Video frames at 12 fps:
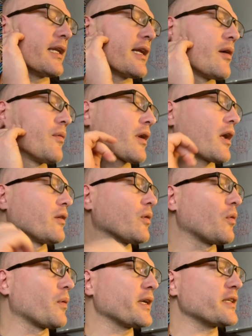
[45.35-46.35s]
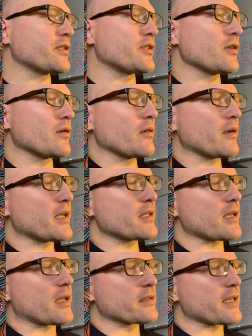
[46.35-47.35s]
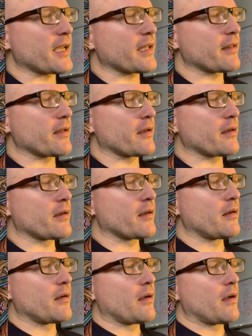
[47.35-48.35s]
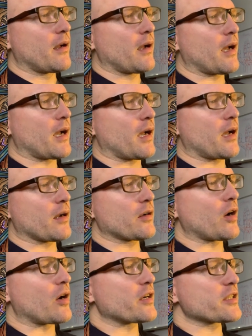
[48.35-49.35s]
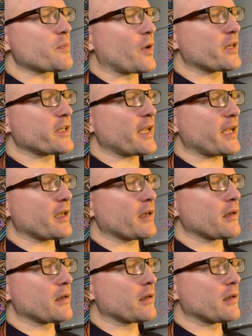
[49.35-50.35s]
Now, what I'll always do is I'll take the corresponding